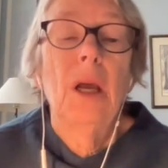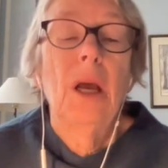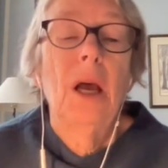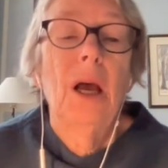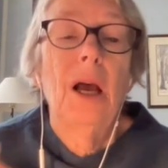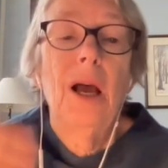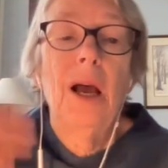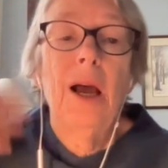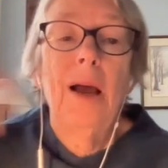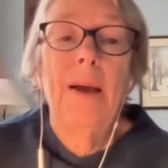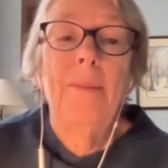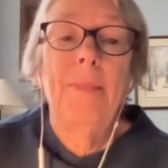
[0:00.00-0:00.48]

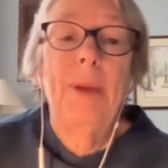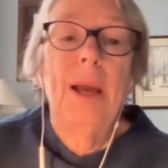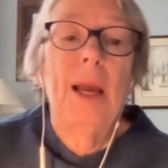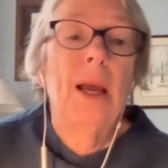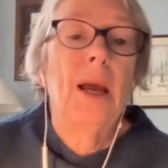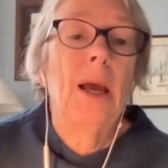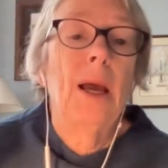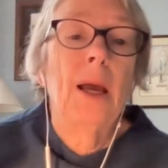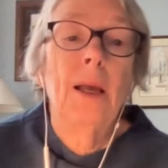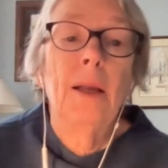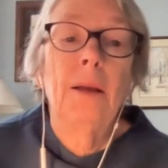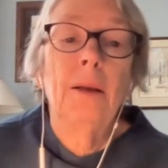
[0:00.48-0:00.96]

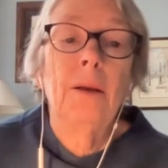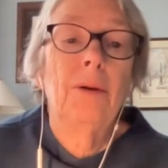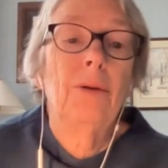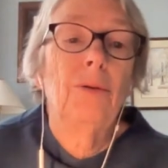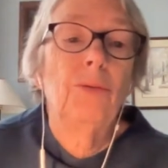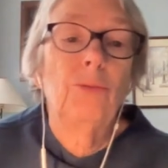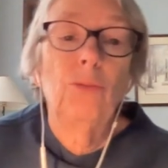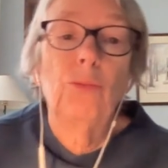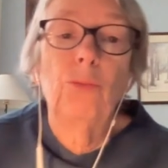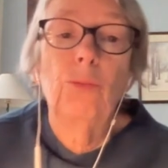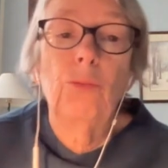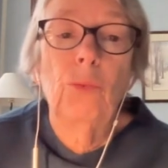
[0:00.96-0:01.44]
and
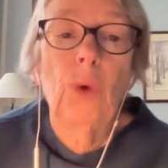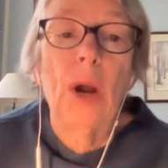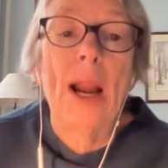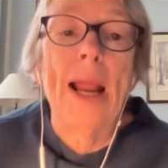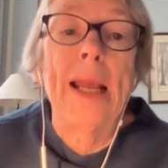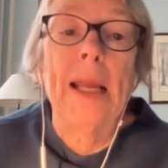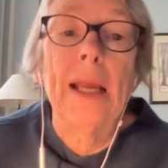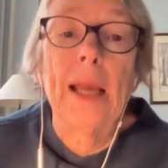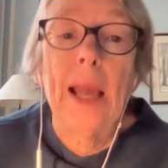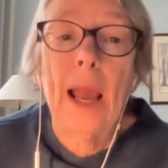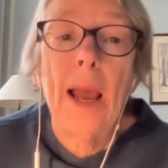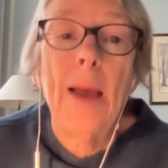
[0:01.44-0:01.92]

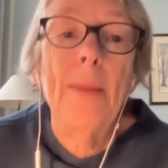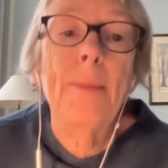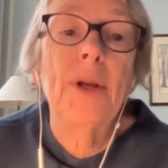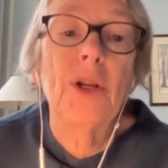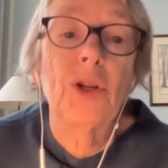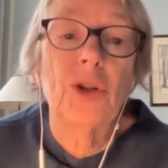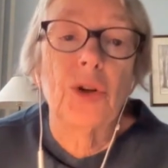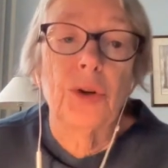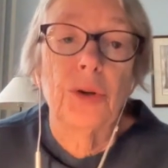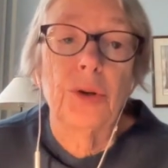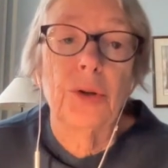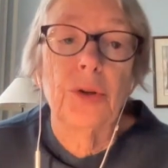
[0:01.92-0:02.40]
rank
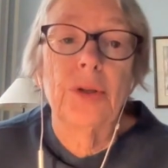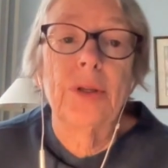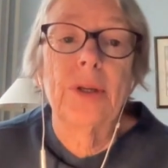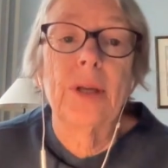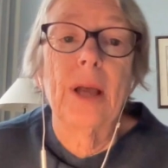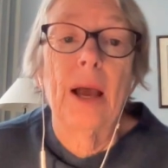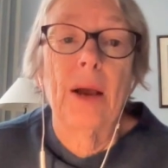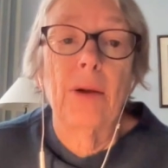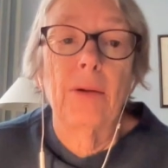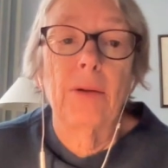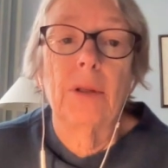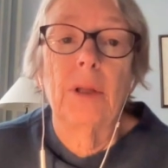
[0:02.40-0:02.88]
amateurs
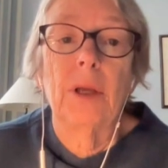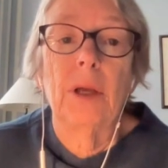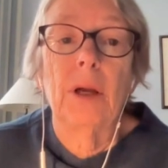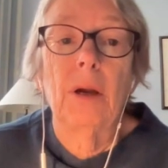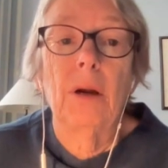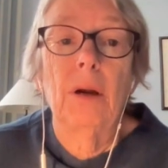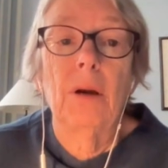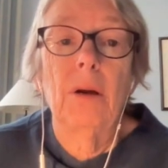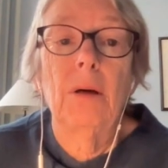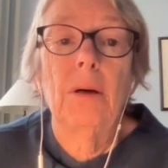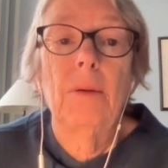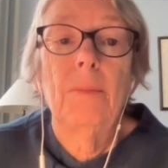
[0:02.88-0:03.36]
out
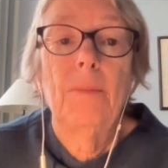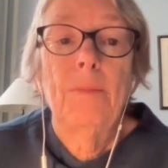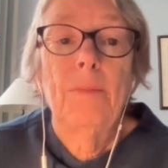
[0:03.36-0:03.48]
there